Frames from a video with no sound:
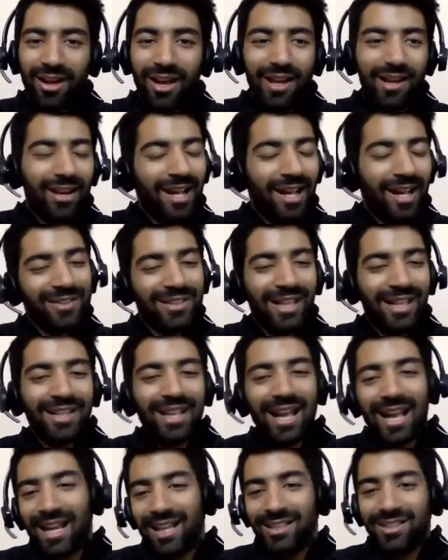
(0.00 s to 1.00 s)
and I was
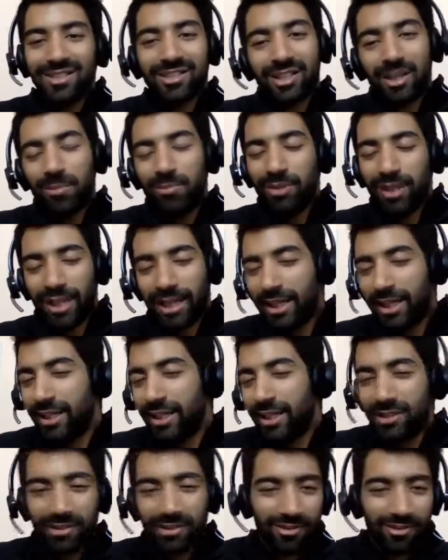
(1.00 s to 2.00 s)
like, I'll just come late
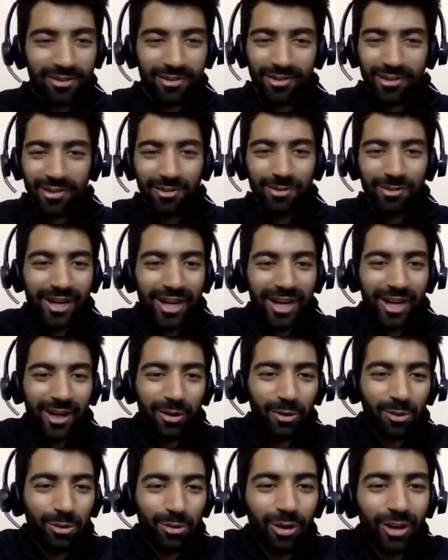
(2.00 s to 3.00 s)
and try
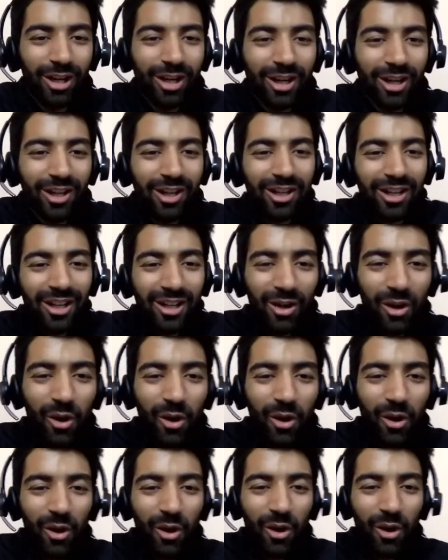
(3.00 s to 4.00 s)
to
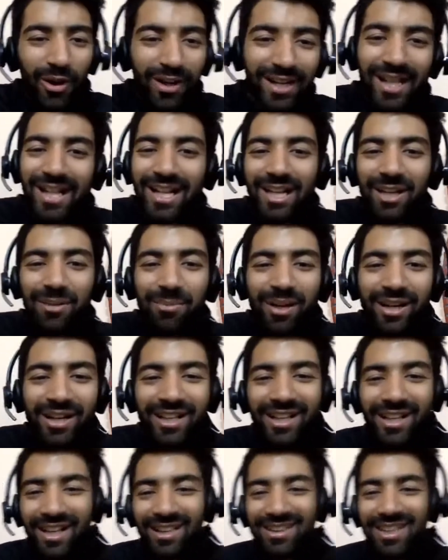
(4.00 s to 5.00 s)
not tell
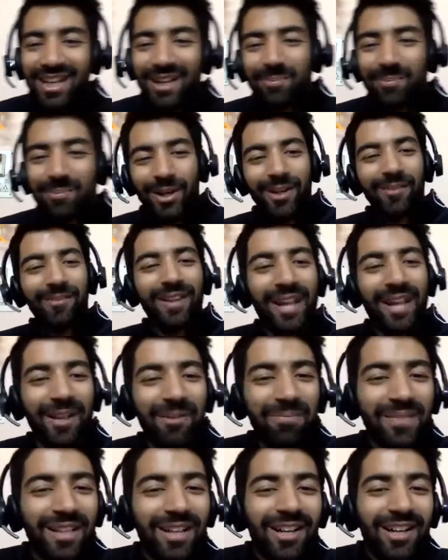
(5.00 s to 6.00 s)
anybody at that point of time.
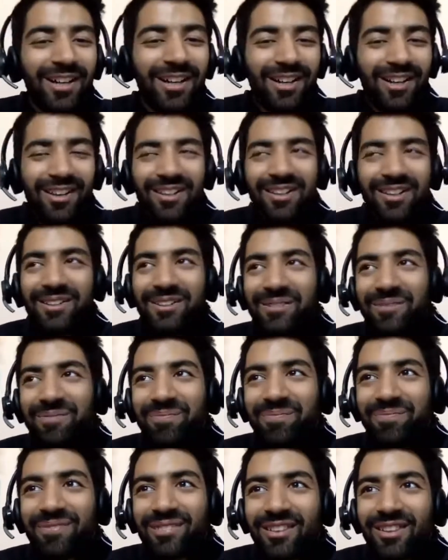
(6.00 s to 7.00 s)
Uh,
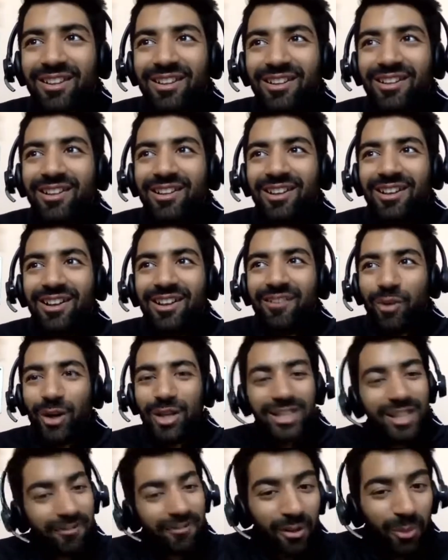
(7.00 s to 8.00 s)
Once
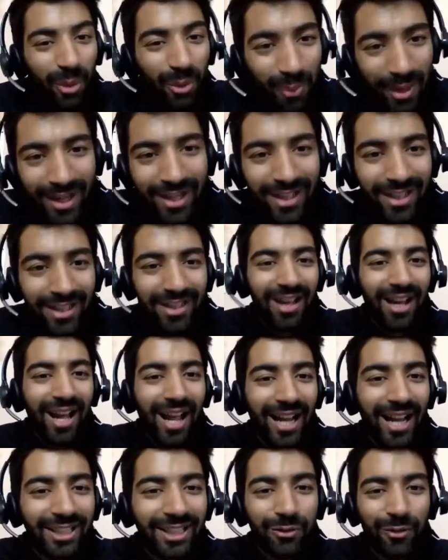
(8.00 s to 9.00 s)
everyone went,
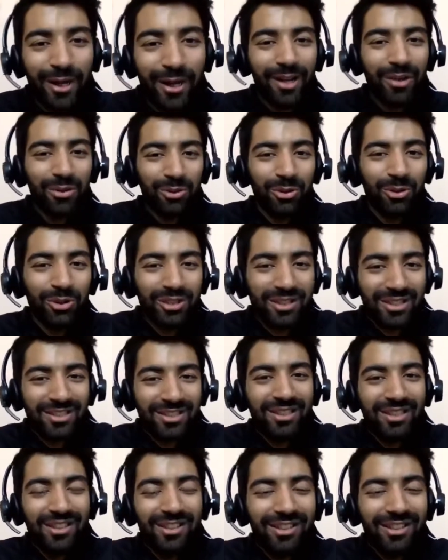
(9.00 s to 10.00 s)
I just went to those
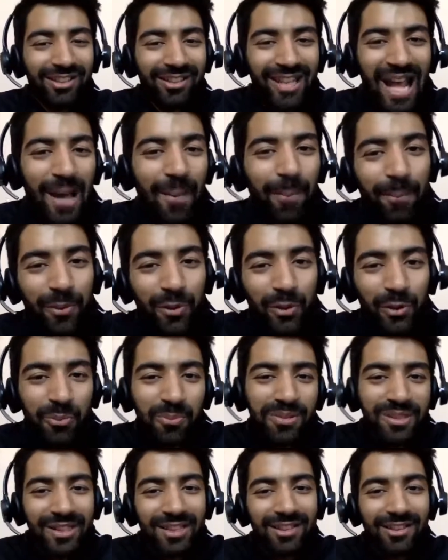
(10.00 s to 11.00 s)
nap
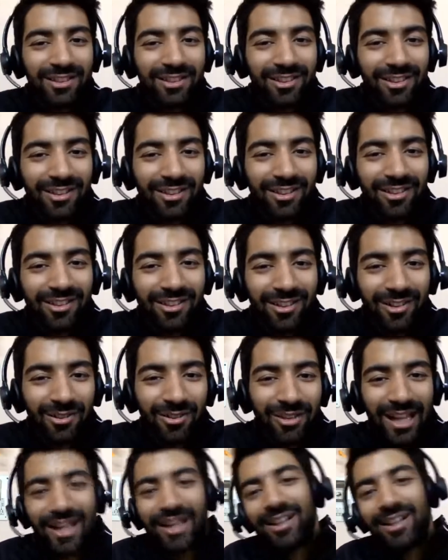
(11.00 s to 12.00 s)
rooms and
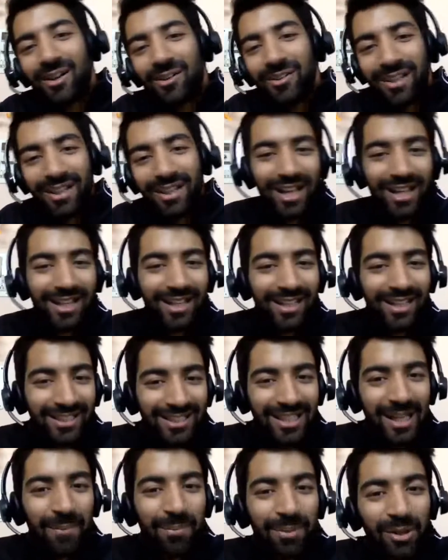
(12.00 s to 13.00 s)
lied down, and I
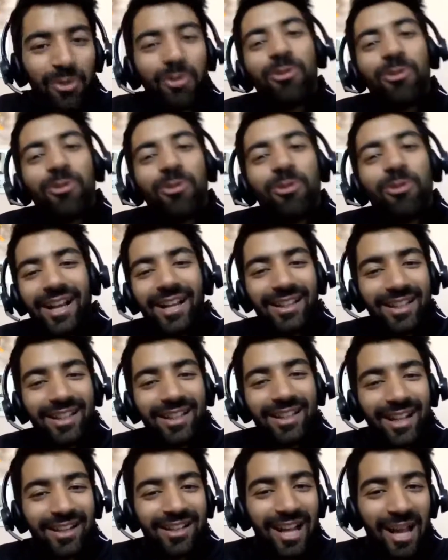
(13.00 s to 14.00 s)
slept the whole night in
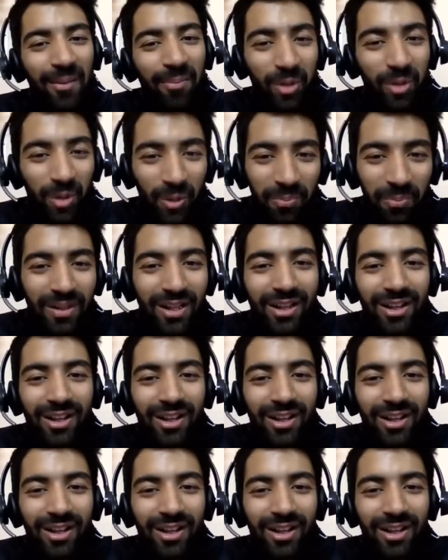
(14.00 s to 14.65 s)
that nap room.